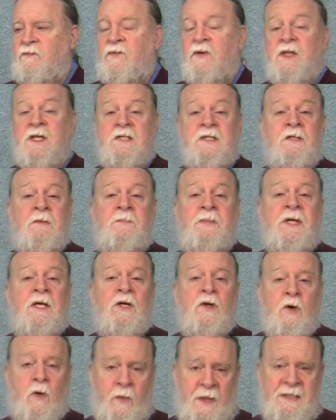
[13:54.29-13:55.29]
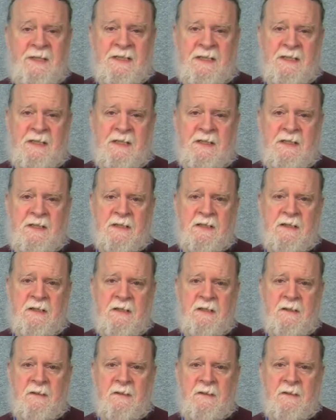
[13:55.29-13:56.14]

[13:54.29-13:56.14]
for this to be a coincidence.